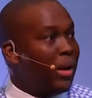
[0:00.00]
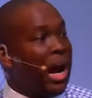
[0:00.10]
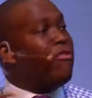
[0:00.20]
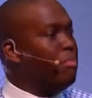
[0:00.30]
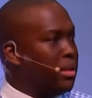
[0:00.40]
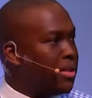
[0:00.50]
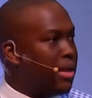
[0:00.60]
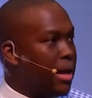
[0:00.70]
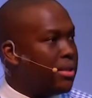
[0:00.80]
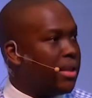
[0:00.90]
government
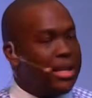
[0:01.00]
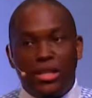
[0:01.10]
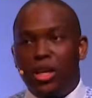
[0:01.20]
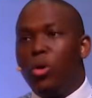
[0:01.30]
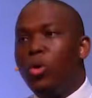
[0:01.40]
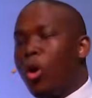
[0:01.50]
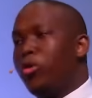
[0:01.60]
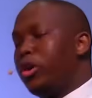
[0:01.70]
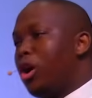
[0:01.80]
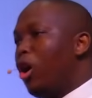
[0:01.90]
says in a zero
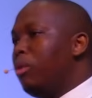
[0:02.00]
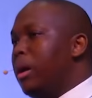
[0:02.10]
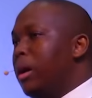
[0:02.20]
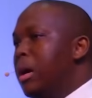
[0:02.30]
growth economy,